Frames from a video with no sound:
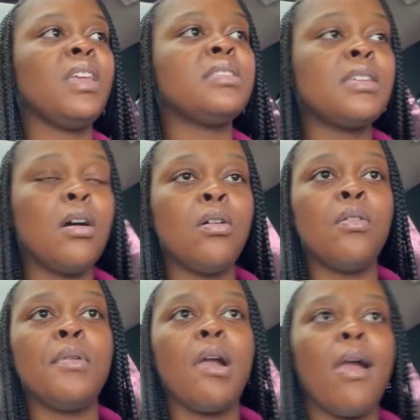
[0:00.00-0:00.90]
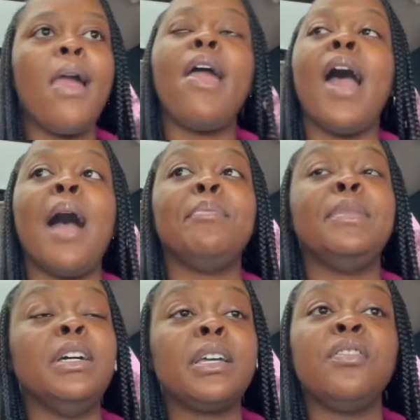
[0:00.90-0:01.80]
So
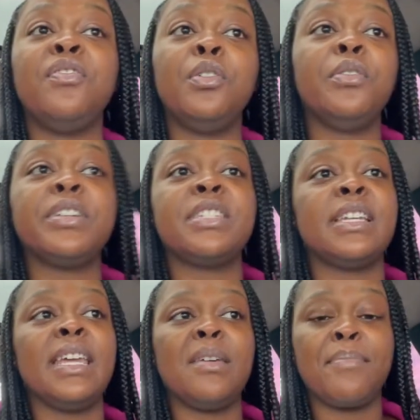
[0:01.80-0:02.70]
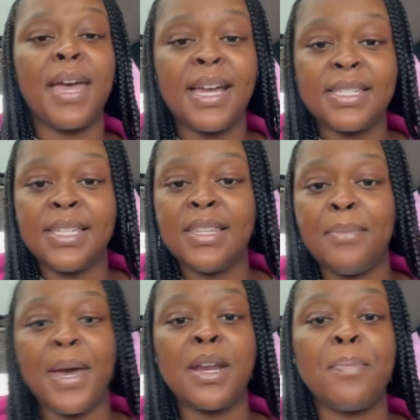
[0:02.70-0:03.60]
I'm looking forward to getting back to
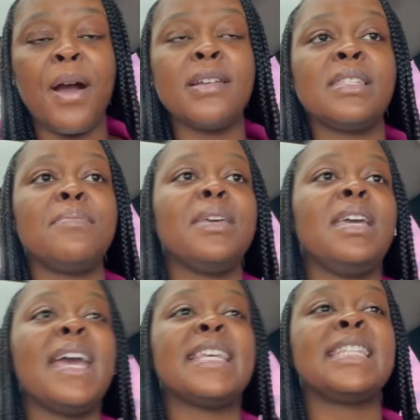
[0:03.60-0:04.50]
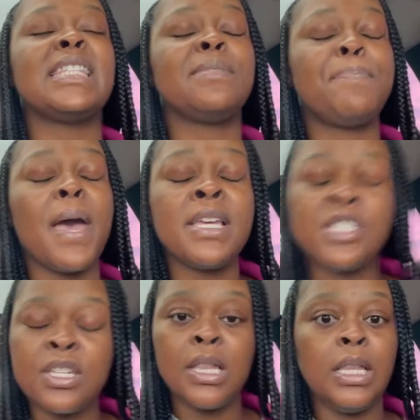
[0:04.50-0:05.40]
the better parts of me,
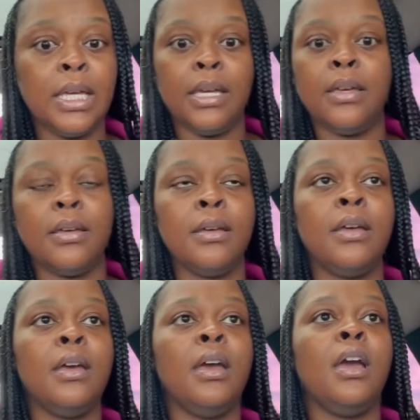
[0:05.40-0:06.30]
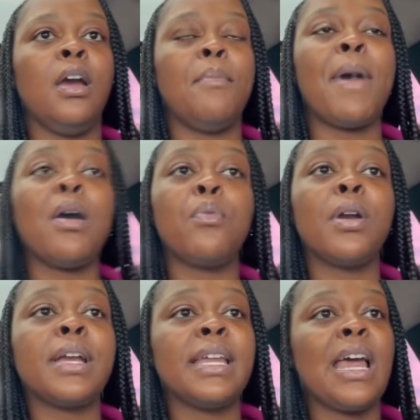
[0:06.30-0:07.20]
especially my
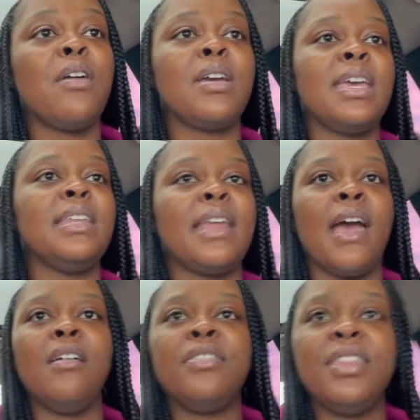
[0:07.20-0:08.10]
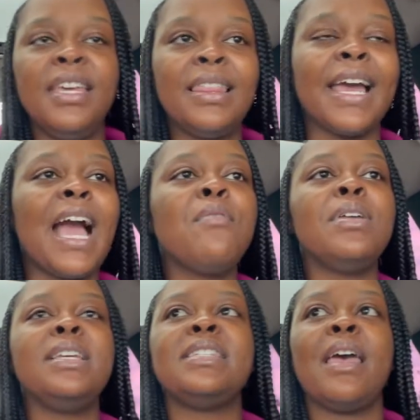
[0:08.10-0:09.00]
working out and eating healthy. Like I
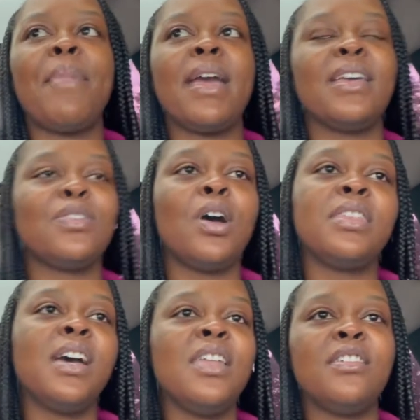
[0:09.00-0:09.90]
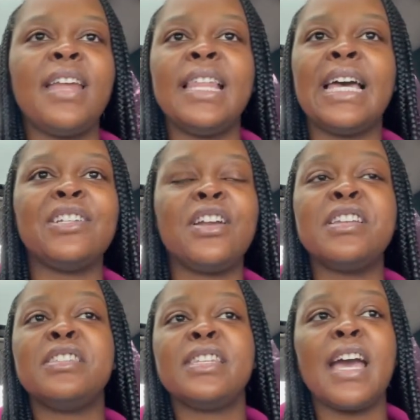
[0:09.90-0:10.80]
really sat back and thought the other day, like
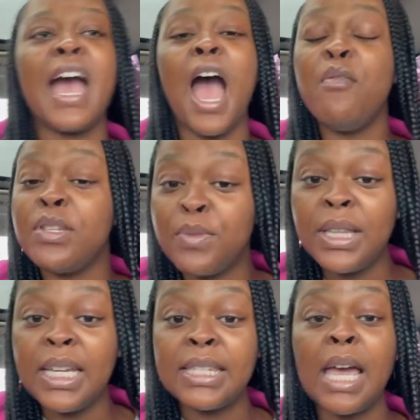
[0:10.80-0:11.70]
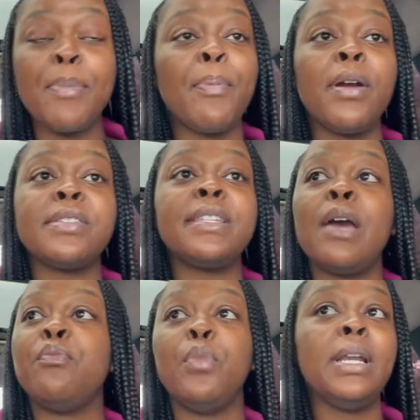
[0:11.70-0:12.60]
Darnicia, I was really the type of person
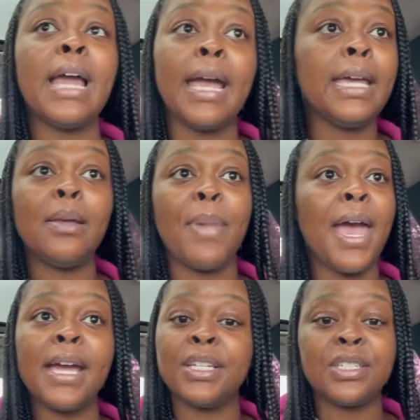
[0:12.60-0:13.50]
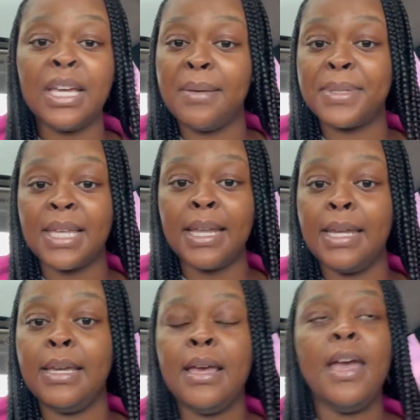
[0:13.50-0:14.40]
that would not eat a bag of chips,
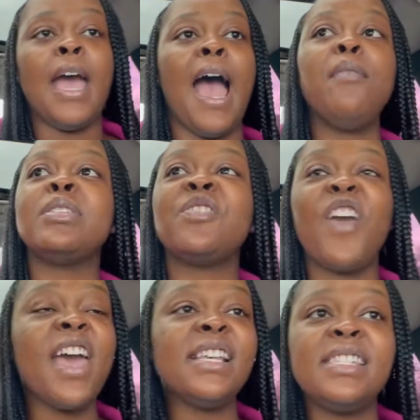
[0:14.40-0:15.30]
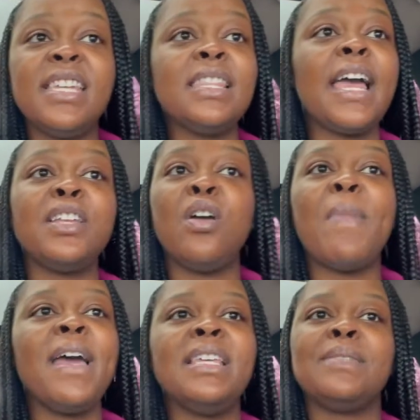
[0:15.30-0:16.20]
honey. I was fasting like
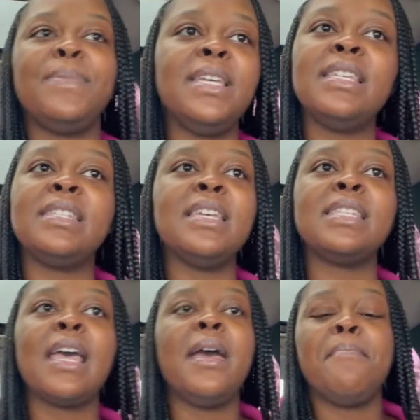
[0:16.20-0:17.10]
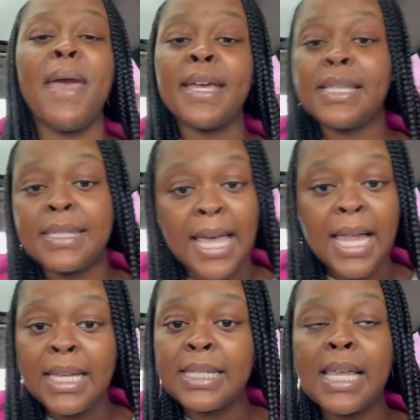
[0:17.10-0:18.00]
nobody's business, making
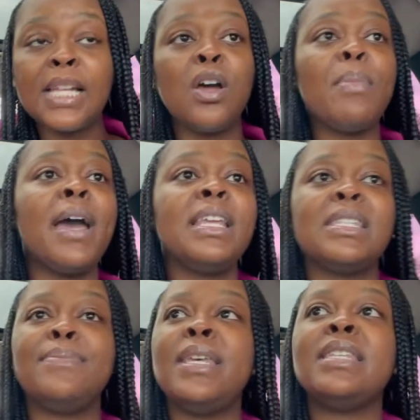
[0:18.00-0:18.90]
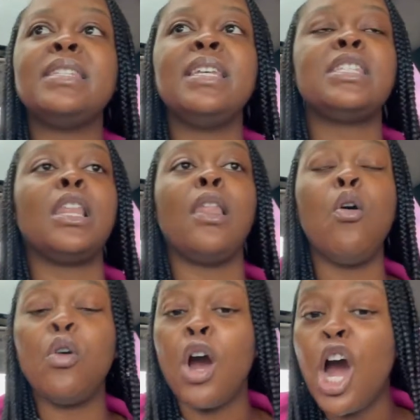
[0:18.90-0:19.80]
salads like nobody's business,
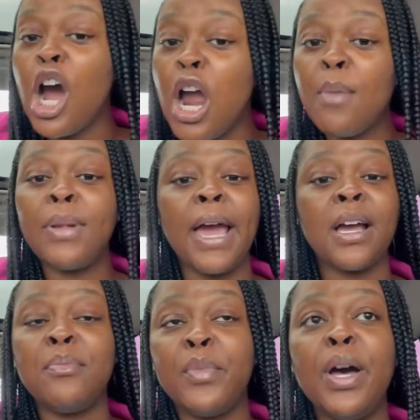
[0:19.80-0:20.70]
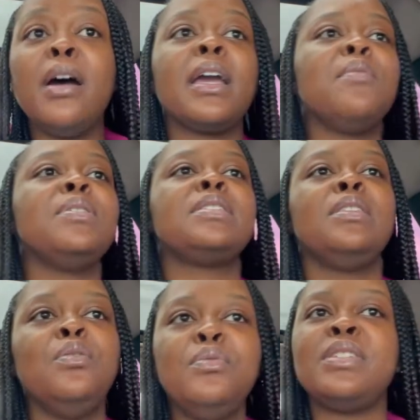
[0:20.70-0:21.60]
low carb like a mug, and was
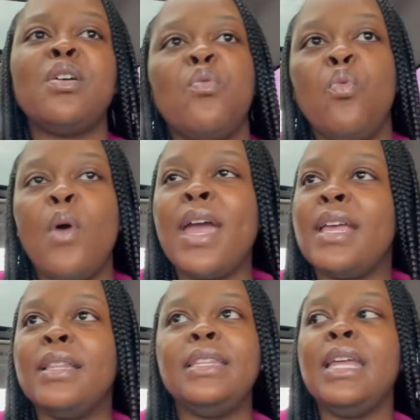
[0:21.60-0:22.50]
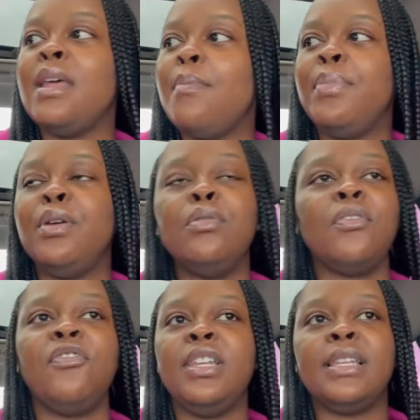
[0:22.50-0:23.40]
losing weight. Did it beautifully.